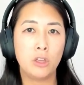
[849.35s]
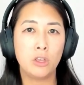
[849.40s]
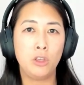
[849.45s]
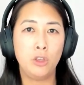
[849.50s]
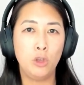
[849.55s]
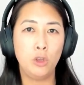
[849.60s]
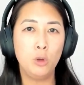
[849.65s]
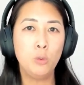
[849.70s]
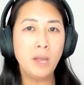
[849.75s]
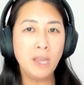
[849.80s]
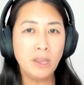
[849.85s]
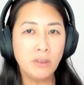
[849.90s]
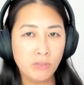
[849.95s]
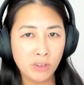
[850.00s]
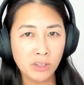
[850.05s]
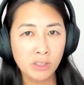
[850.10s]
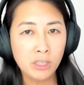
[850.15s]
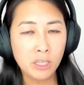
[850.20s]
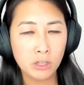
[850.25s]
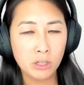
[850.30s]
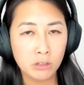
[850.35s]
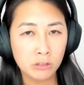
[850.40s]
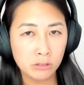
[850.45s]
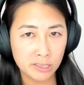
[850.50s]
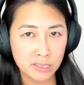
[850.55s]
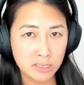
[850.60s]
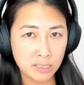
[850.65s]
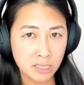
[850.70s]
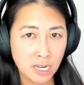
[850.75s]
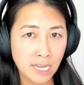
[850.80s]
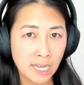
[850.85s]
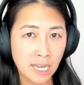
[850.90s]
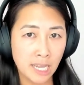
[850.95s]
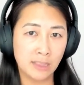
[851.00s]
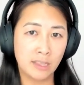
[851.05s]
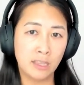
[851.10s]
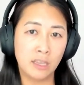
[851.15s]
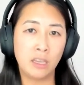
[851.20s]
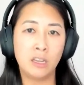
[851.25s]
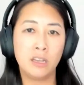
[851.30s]
You might feel like you're listening
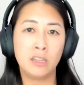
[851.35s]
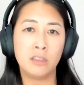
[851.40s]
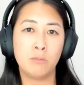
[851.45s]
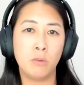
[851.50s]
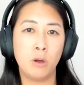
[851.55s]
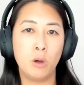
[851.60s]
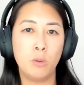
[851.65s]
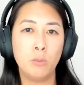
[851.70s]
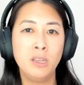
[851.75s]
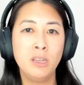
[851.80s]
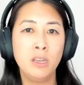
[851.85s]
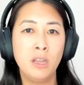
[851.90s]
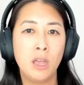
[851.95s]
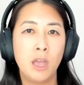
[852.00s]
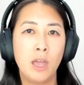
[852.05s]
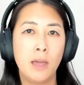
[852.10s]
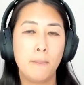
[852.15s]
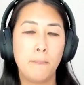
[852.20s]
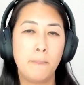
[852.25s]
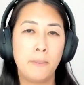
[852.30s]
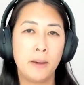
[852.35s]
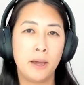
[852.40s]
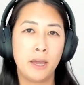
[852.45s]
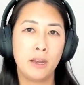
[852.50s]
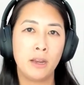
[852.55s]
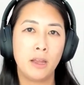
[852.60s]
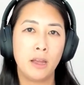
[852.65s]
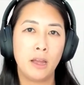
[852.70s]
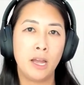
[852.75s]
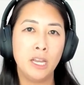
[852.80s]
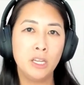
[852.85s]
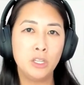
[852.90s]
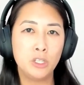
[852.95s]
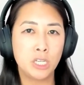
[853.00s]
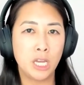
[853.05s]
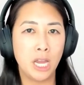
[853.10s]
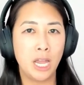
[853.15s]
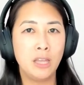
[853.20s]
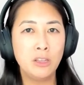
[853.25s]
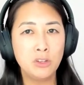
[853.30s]
in the heat of the moment, but I
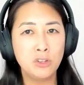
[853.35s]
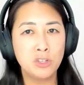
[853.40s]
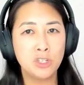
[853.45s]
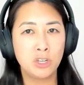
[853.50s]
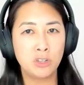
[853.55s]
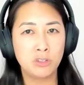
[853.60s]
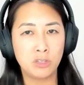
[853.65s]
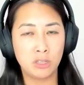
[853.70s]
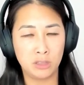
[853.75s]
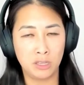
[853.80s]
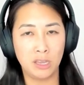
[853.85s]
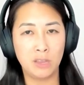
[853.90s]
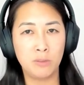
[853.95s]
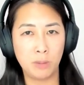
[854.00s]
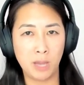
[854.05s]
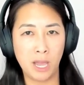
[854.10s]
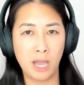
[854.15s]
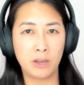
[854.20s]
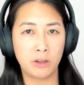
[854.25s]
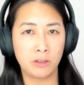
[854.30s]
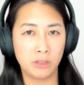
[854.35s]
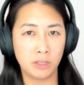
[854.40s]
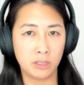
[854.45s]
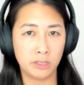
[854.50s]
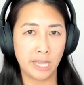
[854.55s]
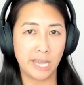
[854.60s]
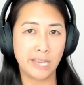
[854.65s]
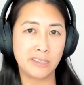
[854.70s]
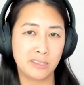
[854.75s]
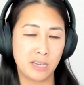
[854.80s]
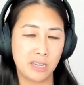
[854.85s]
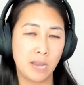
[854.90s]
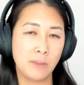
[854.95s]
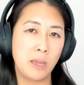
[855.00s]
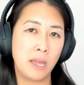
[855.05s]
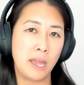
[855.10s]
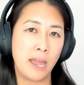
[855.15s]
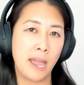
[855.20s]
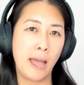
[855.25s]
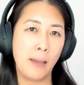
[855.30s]
challenge you to think back on the last time
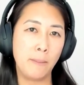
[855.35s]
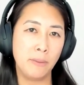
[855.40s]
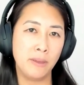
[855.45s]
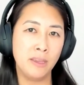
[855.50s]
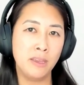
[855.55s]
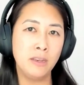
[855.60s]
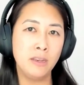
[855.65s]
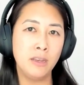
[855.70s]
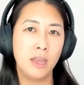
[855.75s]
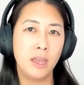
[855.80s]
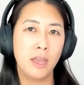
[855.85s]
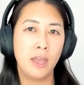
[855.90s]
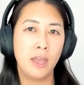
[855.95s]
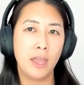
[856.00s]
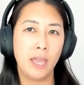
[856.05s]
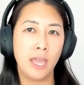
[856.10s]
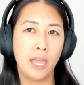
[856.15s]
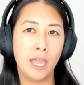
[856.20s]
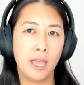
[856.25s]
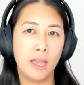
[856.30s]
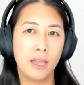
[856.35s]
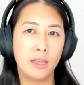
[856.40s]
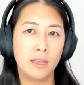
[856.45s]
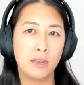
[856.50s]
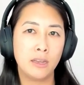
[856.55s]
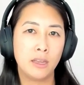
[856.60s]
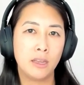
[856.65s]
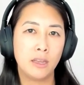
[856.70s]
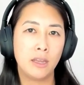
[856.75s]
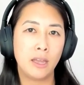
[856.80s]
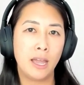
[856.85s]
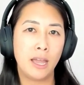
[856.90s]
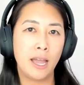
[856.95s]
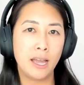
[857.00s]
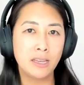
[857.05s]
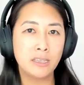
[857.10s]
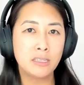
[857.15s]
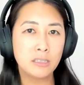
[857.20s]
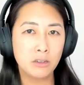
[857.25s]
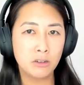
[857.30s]
that happened and
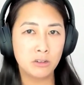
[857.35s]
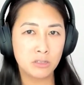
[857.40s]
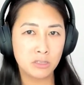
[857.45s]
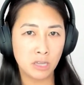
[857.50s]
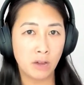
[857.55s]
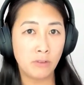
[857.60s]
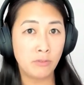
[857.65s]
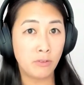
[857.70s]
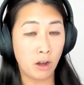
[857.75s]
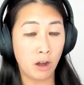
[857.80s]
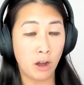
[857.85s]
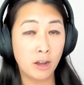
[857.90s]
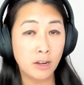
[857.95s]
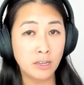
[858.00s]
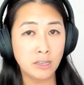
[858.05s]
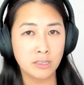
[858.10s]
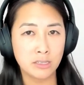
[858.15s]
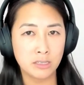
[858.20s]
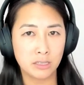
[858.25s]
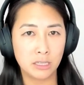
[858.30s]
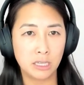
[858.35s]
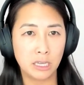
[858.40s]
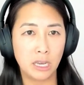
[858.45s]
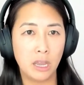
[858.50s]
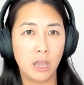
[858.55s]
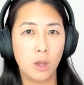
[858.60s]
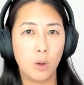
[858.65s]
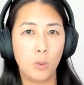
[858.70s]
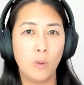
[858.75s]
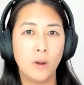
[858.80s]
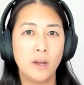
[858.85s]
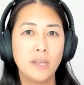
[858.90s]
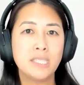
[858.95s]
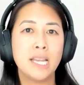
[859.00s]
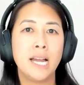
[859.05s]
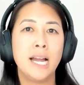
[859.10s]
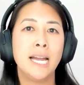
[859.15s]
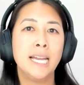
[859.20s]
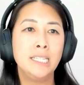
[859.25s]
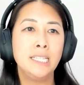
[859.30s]
ask yourself honestly, was
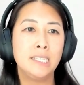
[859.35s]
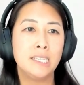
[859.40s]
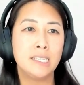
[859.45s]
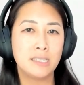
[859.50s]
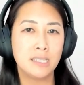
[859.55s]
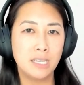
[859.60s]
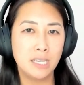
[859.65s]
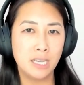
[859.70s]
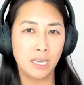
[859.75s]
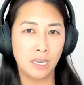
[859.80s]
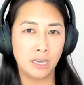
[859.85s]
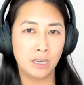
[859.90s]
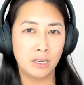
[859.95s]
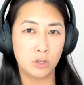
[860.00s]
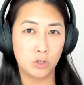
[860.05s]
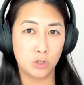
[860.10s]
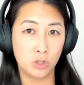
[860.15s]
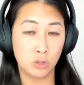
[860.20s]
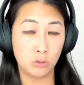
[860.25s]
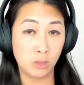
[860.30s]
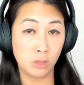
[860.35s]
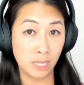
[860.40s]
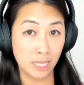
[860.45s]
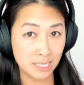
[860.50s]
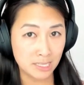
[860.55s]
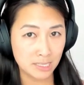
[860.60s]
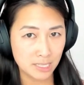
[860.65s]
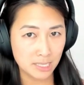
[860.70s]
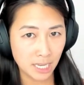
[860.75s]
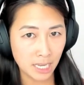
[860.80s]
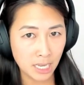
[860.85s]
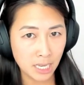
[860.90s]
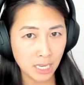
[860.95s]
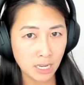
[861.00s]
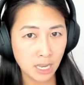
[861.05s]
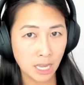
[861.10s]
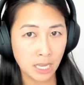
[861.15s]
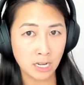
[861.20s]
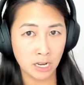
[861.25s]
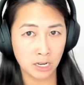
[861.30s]
I listening to
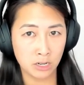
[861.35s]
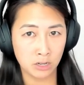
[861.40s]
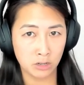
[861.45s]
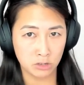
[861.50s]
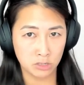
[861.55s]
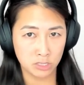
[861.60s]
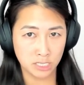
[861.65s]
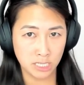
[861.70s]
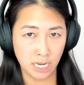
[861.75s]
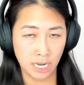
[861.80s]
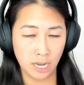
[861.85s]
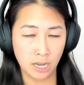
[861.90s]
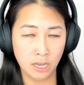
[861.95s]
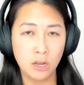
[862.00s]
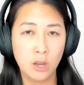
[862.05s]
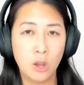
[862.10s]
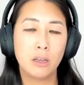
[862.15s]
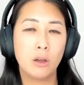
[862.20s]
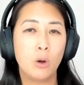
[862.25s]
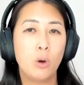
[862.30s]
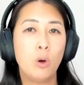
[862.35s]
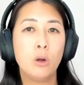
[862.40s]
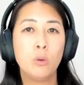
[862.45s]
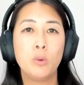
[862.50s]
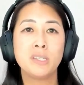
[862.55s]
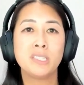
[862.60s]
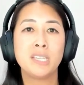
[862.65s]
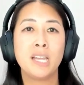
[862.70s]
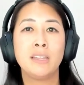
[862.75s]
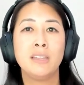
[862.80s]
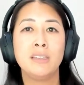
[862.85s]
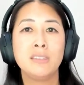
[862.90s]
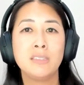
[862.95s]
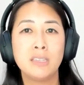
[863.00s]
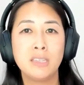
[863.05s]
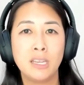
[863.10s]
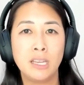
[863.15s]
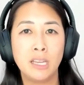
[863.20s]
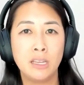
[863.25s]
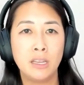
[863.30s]
listen and understand, or was I
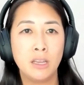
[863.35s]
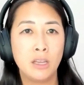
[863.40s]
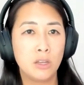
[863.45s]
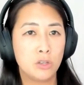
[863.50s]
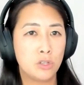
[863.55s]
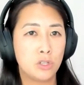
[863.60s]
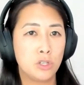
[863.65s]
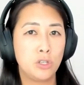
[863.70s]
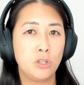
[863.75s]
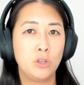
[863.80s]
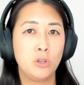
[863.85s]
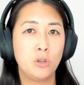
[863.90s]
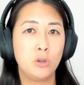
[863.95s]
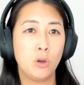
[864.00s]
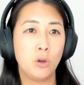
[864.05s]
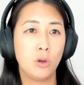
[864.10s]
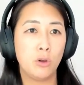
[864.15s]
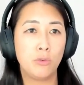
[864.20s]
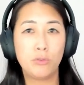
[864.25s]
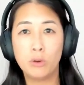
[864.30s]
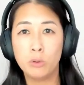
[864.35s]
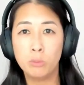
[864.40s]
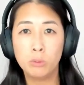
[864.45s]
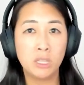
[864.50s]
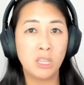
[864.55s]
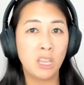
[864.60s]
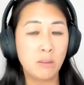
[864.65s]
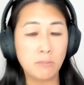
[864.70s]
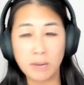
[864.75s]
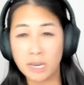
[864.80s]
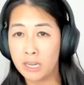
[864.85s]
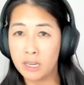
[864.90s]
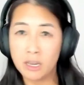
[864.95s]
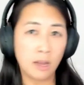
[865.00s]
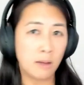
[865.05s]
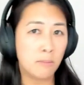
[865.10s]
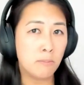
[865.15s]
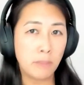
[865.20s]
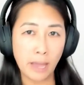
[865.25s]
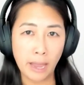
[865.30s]
listening to formulate my
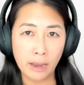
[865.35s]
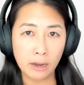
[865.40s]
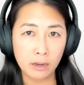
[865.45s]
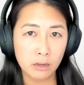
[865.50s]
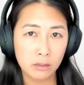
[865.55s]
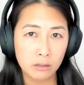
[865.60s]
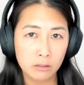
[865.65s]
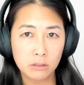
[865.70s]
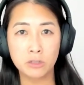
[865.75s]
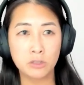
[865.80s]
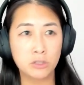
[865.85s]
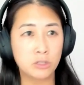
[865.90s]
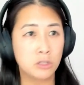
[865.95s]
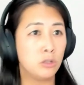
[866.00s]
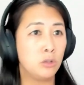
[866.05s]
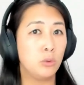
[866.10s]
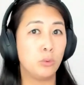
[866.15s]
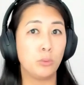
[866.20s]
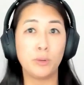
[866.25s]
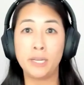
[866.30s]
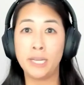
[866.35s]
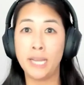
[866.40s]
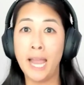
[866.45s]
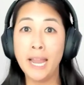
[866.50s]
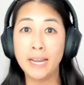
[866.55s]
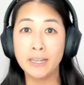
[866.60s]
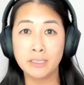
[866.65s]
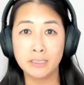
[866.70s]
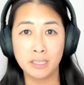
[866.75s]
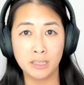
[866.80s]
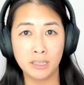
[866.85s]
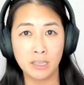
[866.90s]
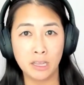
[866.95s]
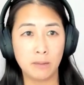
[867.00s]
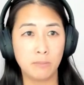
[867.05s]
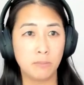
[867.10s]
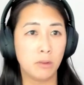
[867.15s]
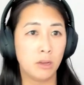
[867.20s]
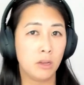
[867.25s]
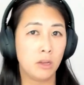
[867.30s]
comeback, to react to
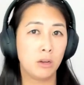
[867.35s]
them?